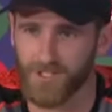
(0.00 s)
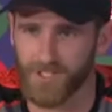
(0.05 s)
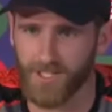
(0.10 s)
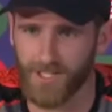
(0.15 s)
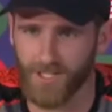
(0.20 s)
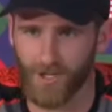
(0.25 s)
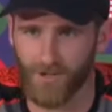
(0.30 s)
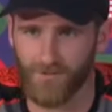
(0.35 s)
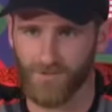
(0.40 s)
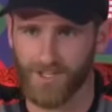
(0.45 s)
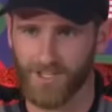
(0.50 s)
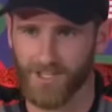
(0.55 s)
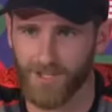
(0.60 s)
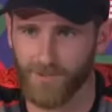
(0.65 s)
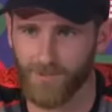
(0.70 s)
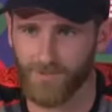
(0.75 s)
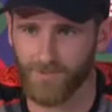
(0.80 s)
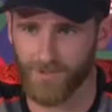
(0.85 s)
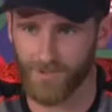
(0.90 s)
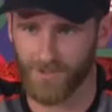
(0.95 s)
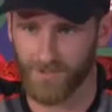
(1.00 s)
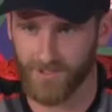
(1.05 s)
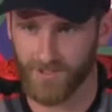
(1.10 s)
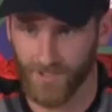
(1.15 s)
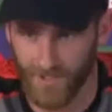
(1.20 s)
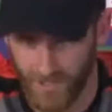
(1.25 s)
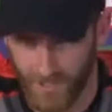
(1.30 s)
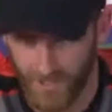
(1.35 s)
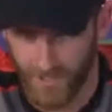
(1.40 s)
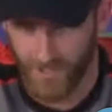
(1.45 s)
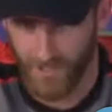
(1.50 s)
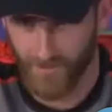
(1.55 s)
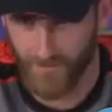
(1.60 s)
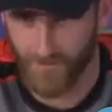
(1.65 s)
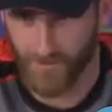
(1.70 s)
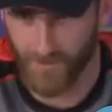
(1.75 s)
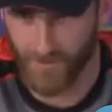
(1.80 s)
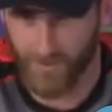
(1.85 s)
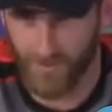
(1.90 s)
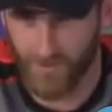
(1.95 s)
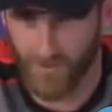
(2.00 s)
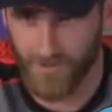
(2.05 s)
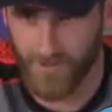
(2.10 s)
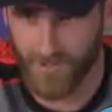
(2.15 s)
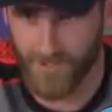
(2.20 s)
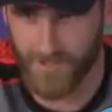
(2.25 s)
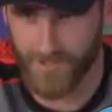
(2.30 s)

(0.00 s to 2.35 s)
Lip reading: And over here we've got a few